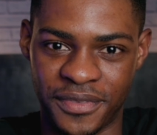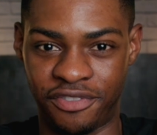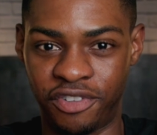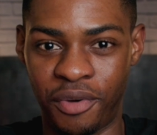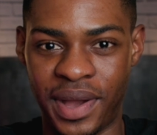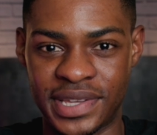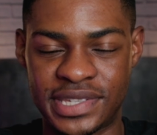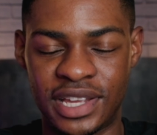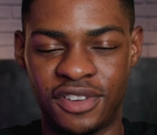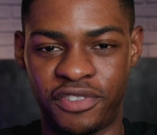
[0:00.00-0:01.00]
And for
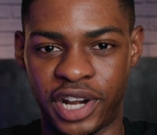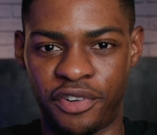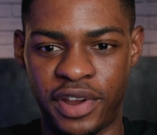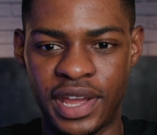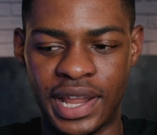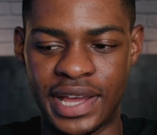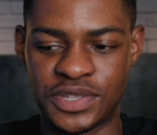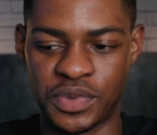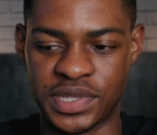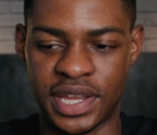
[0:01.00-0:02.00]
myself, what I
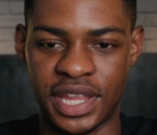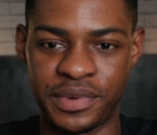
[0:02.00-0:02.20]
realized was that